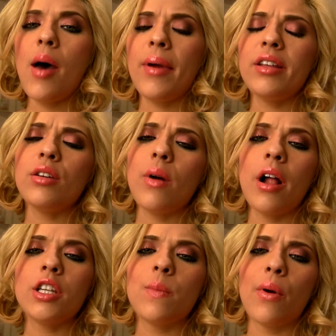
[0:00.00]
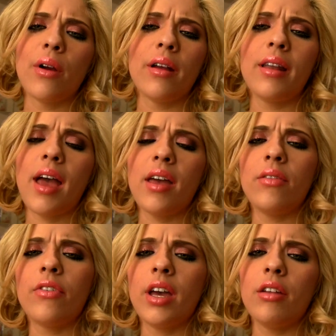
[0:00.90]
I do watch porn. I
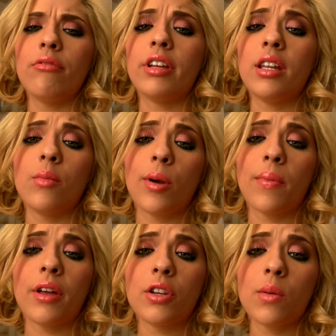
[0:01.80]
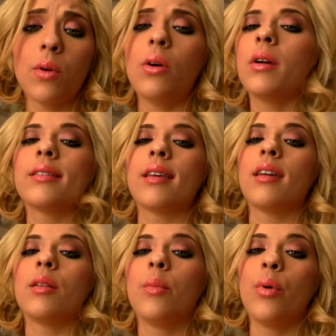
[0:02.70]
find reading more pleasurable because I
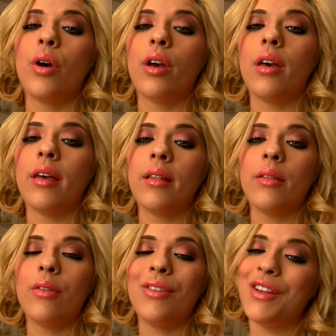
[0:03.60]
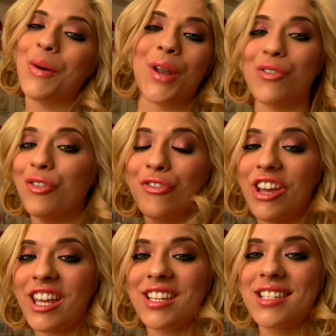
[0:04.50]
can put, whatever
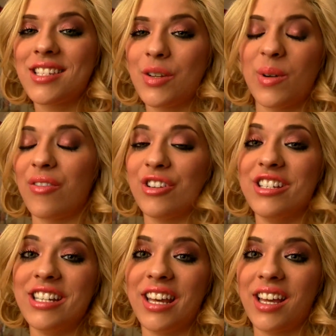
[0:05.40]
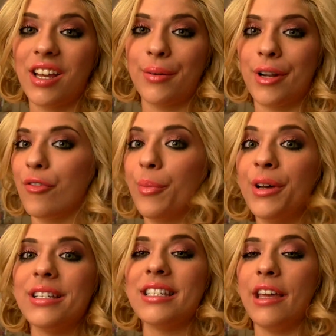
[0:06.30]
face or whatever dick or whatever
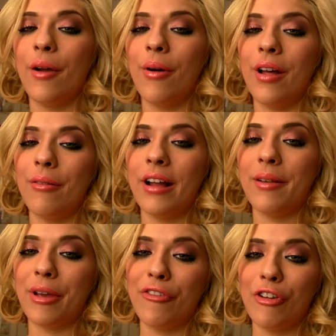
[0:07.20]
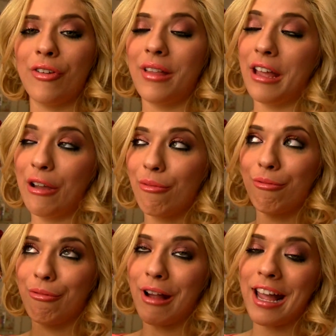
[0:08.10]
pussy I want right in my
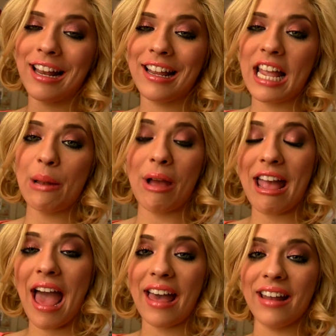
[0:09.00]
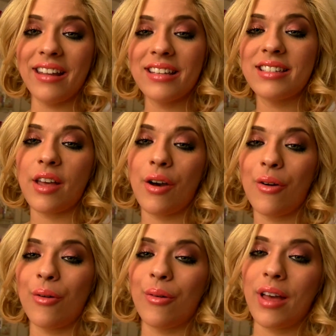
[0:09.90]
right in my head.
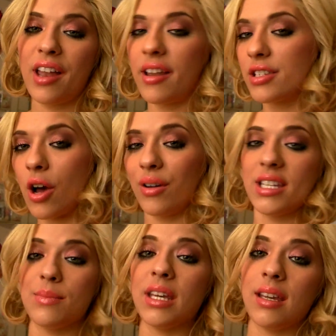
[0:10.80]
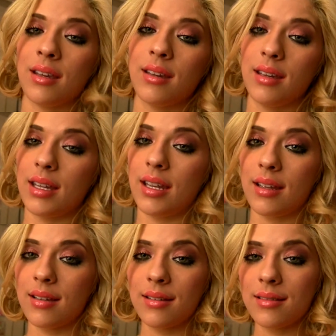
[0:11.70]
So, and it's always me
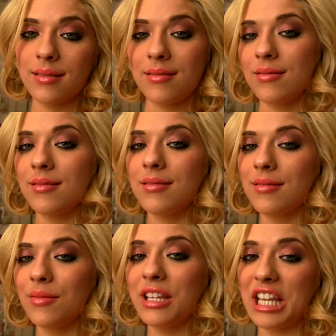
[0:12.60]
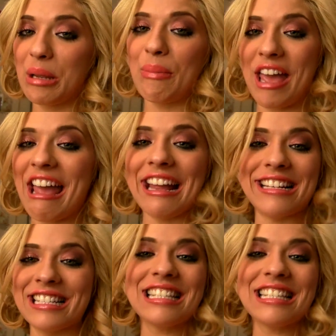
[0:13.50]
getting banged